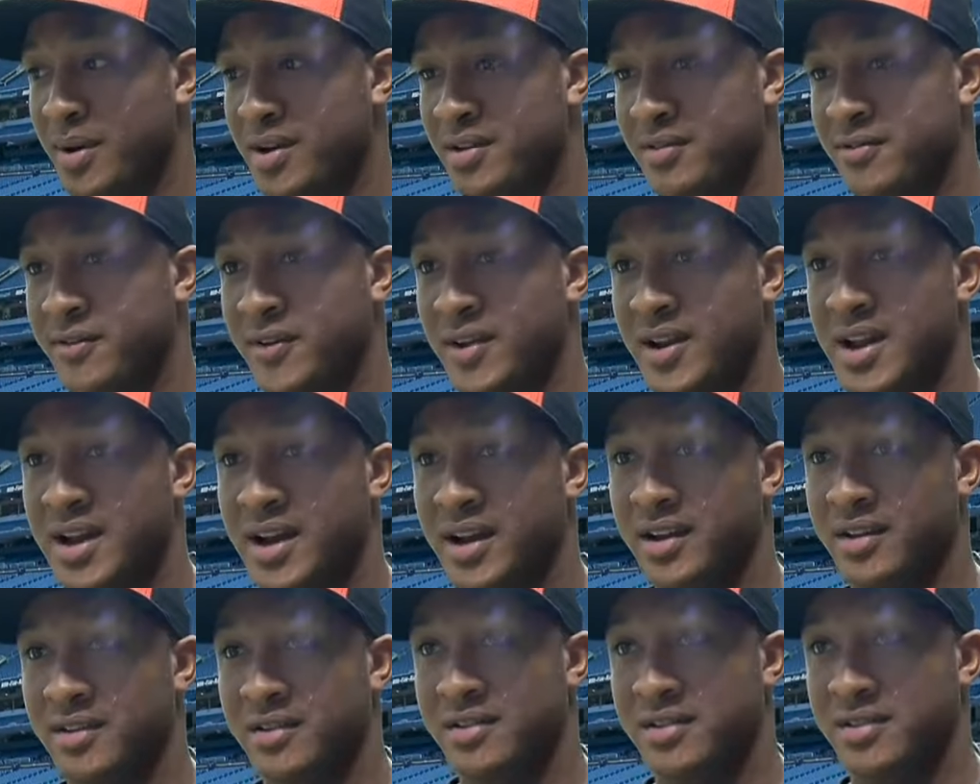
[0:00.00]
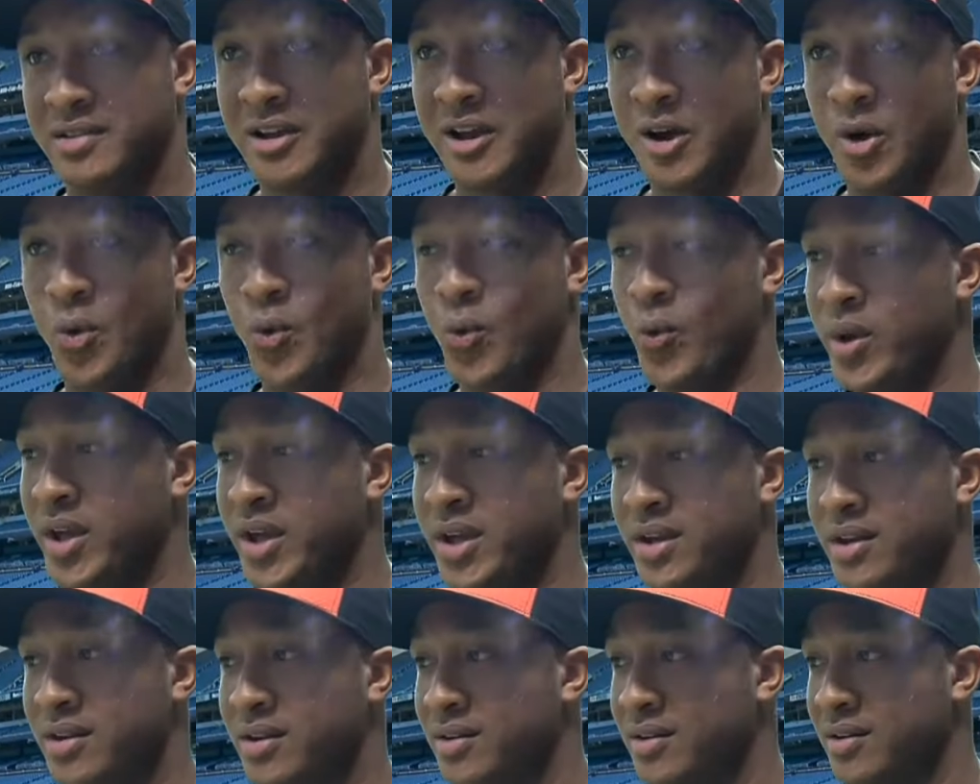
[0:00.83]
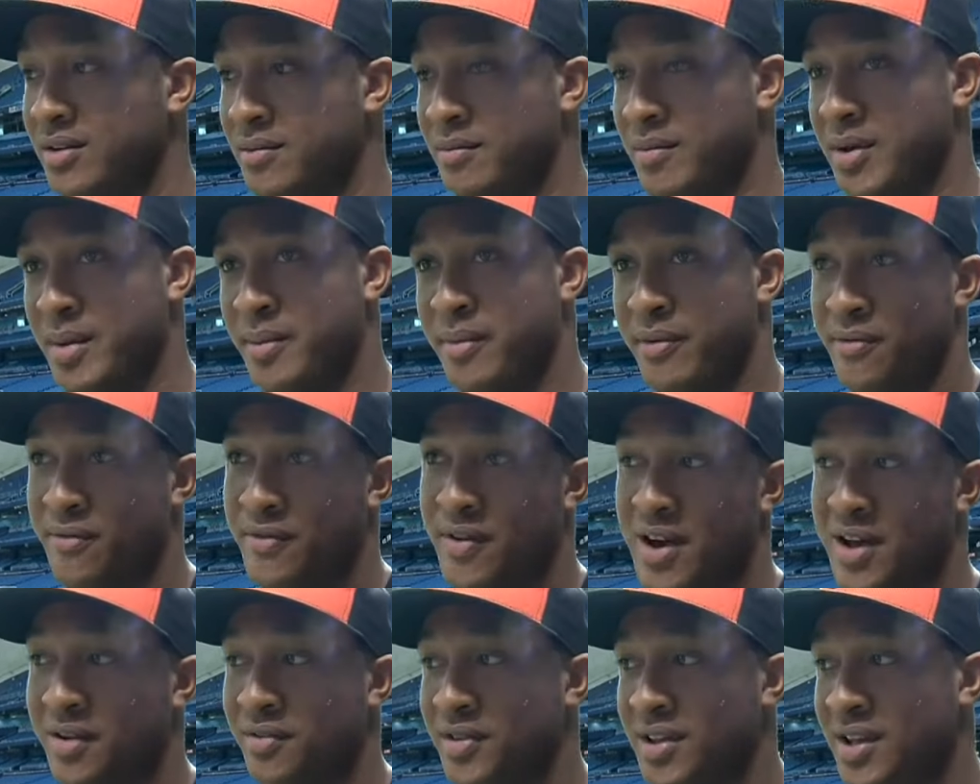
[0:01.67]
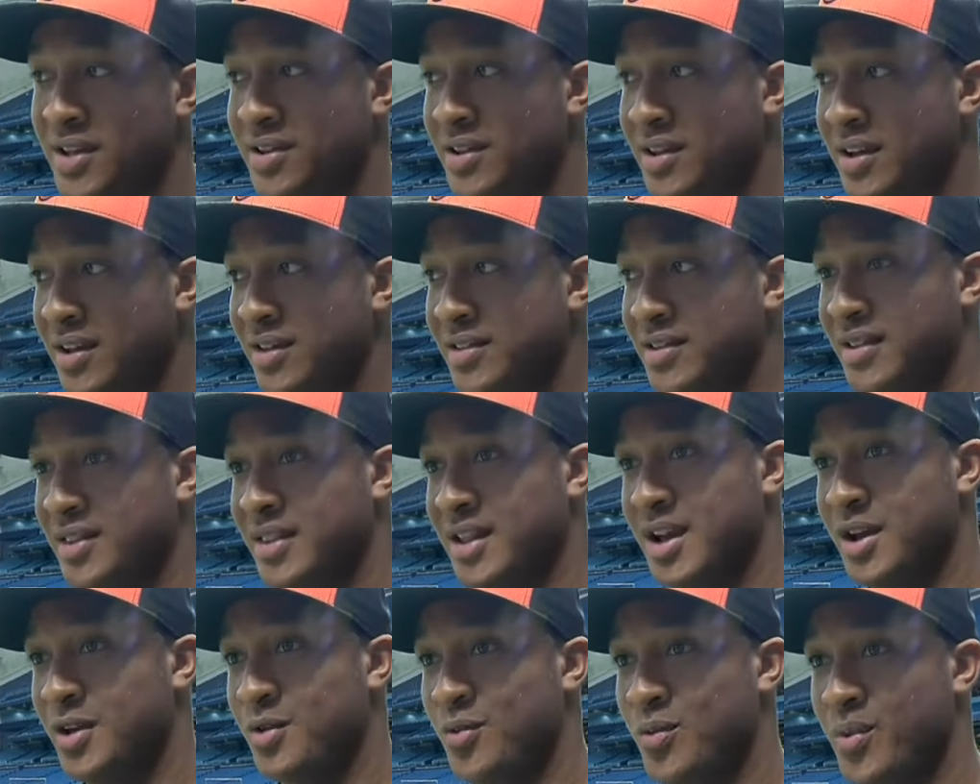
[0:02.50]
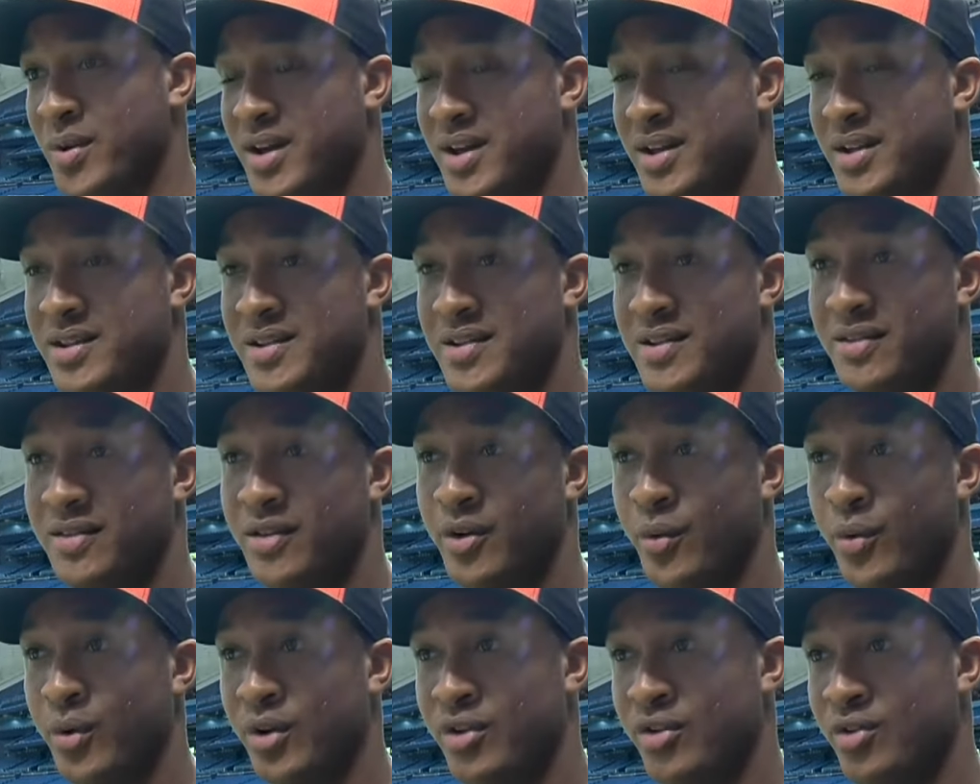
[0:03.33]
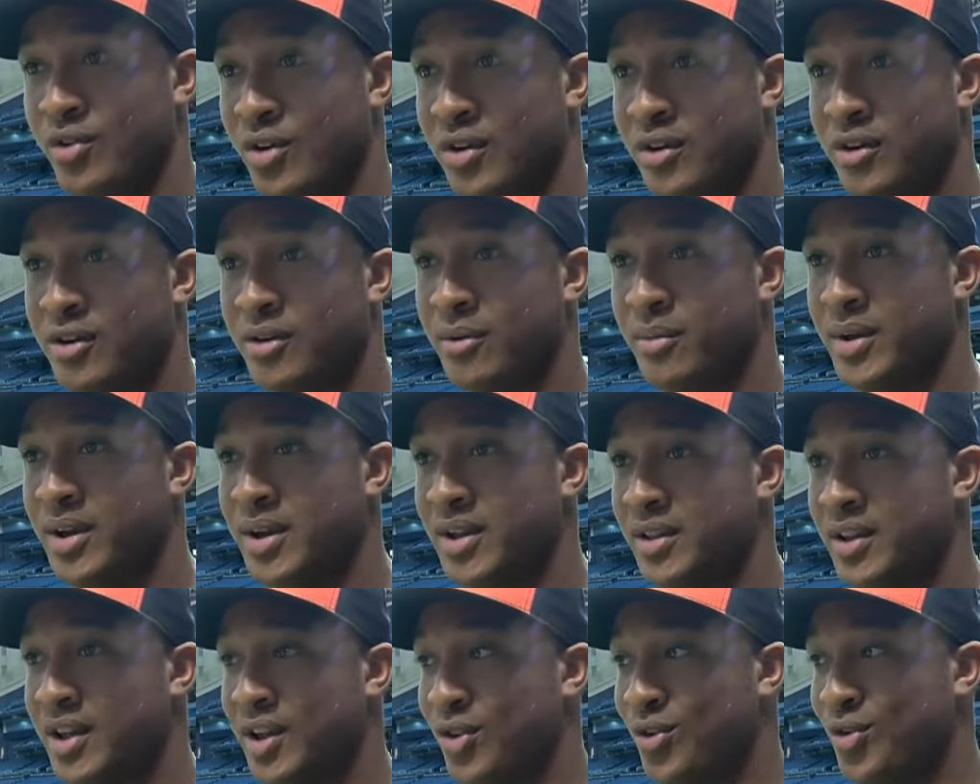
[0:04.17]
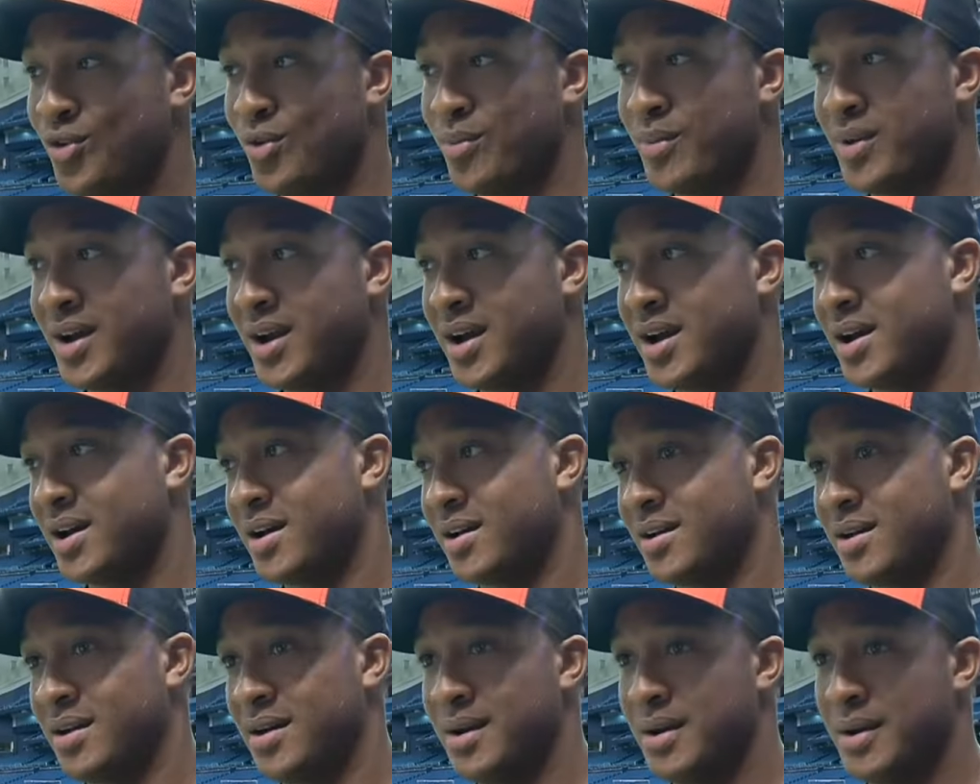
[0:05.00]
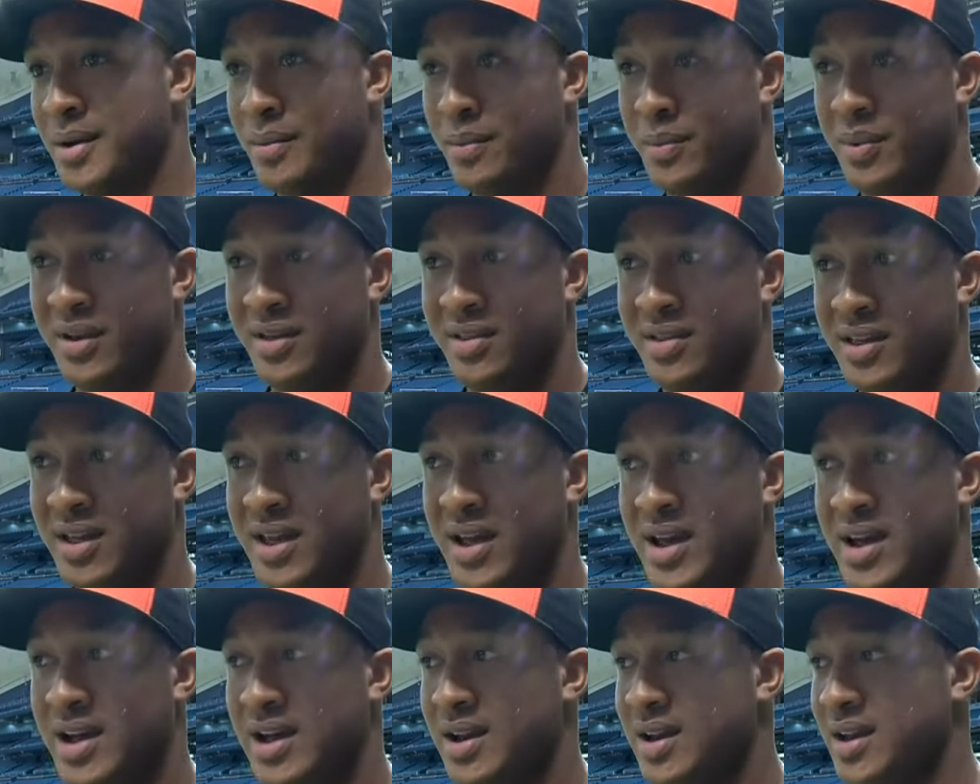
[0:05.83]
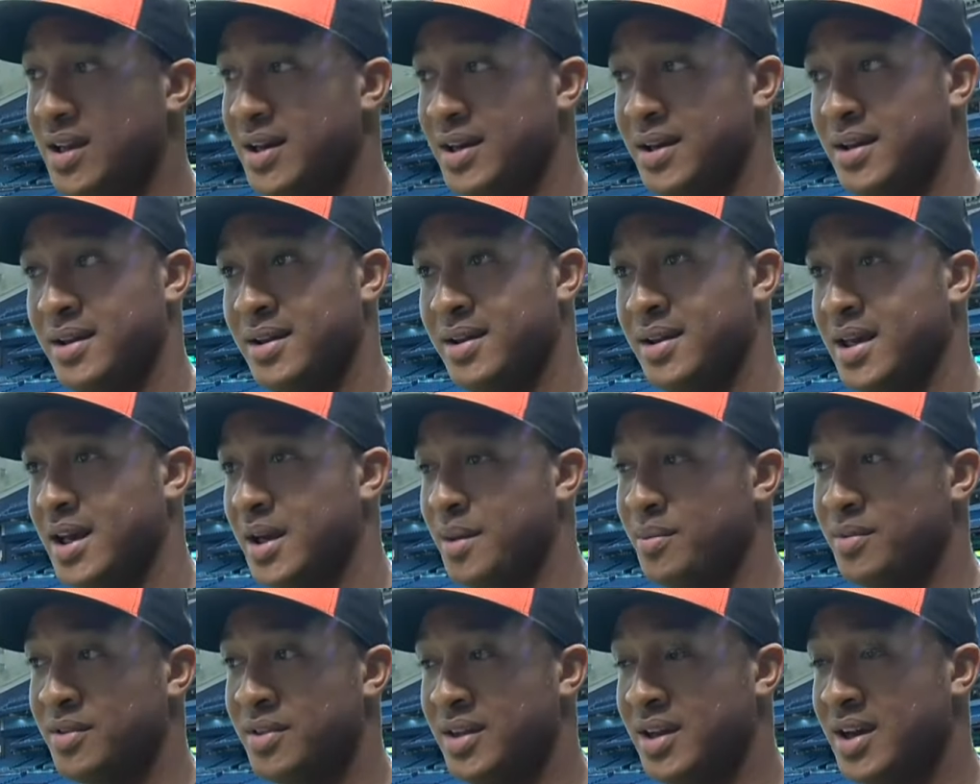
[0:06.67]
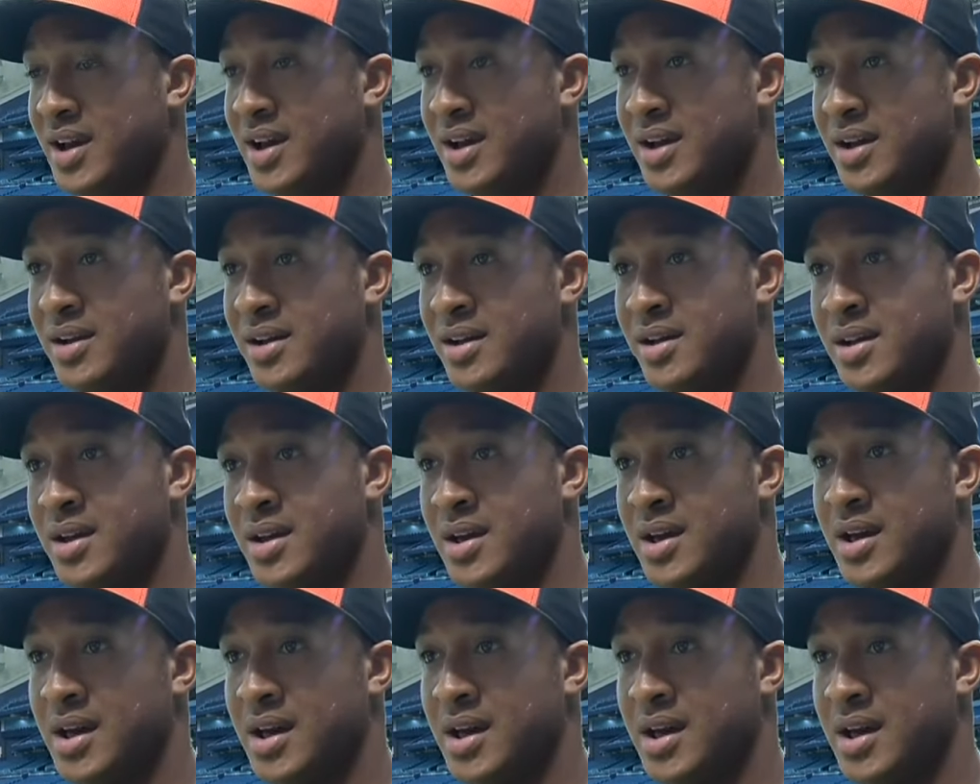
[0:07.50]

I feel like it's a week, maybe 5-day things. And then when the result come in, they told me PCL and MCL.